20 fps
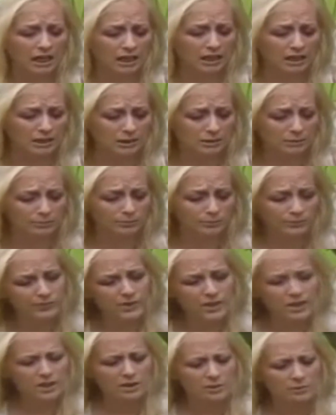Um,
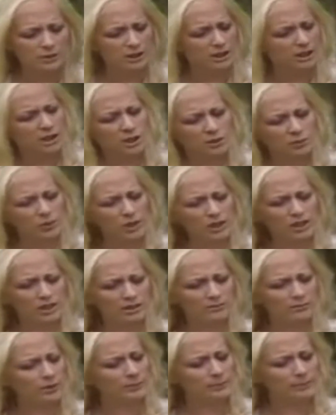but you know
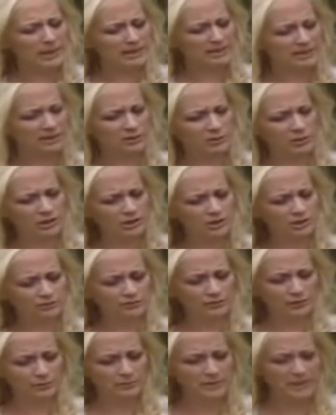what? What begs the
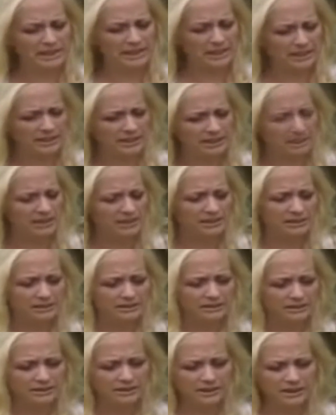question for me
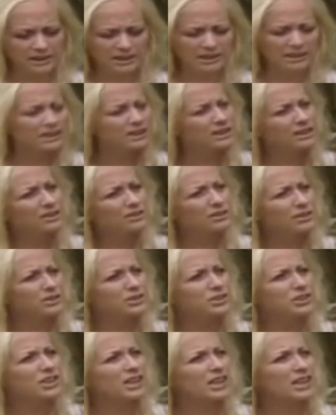is, you know,
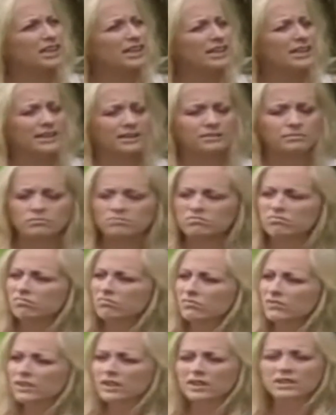there's like
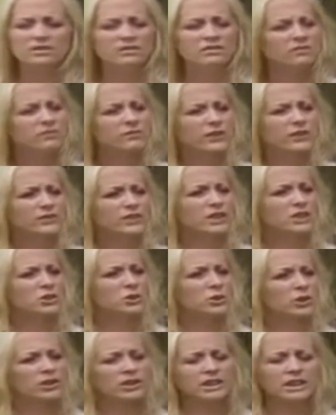50
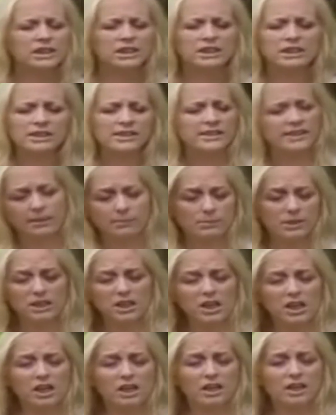trillion
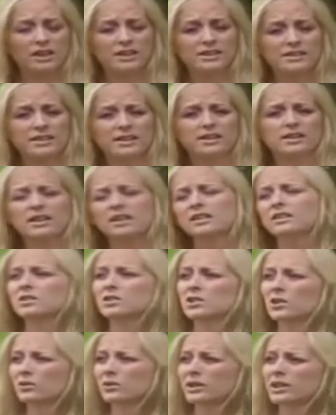Decepticons, and then
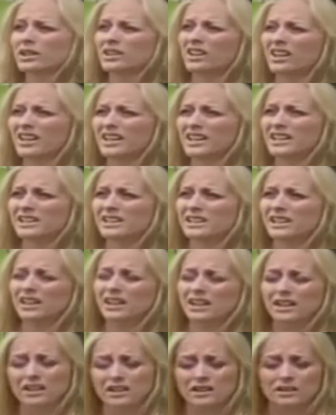there's only like,
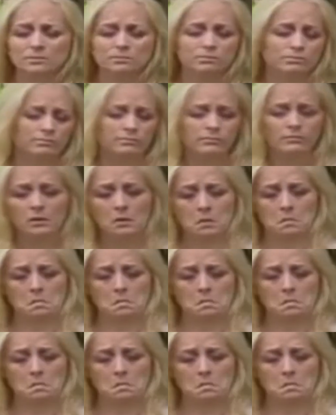um,